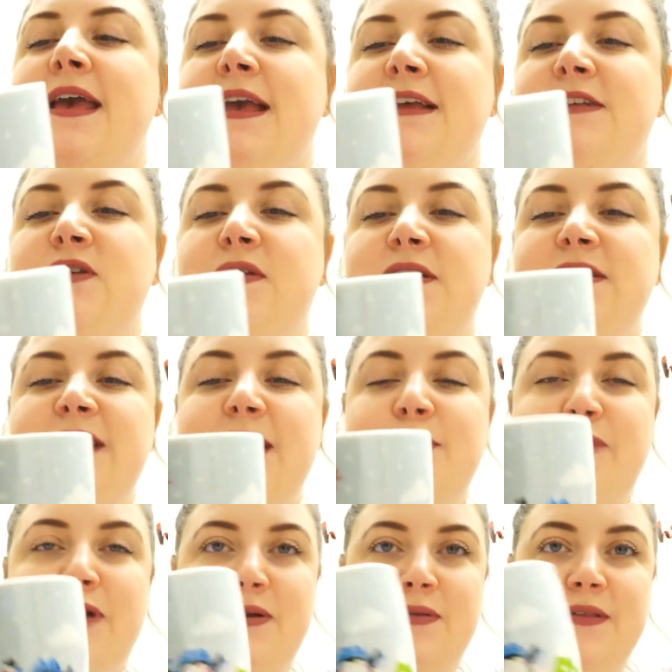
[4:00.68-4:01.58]
It's got the
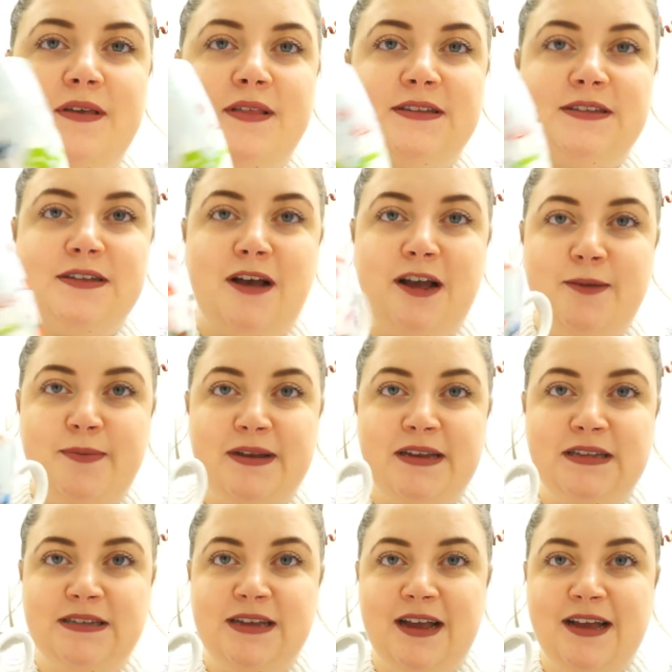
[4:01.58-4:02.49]
same print on the other side, but
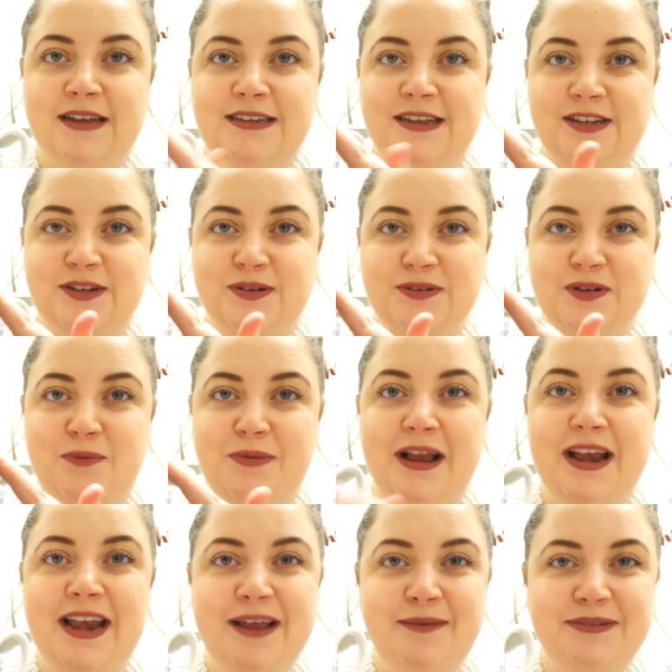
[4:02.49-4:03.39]
it's dirty, so it's got
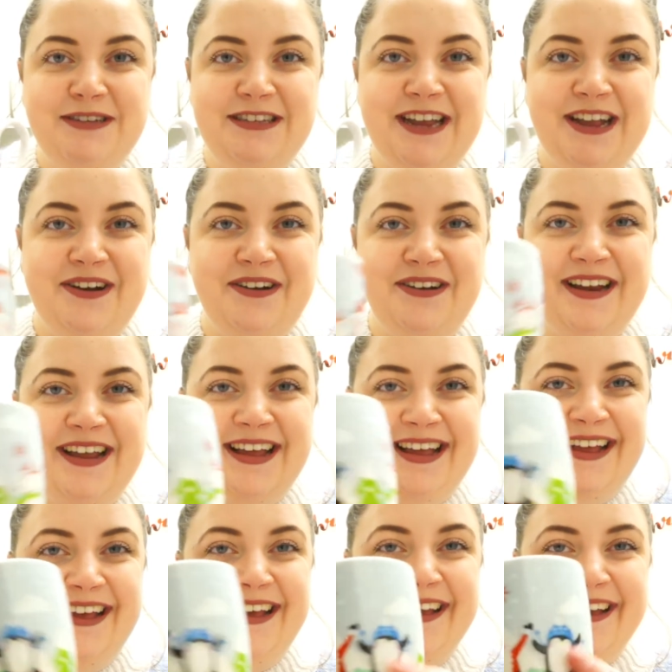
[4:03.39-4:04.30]
my lipstick on it.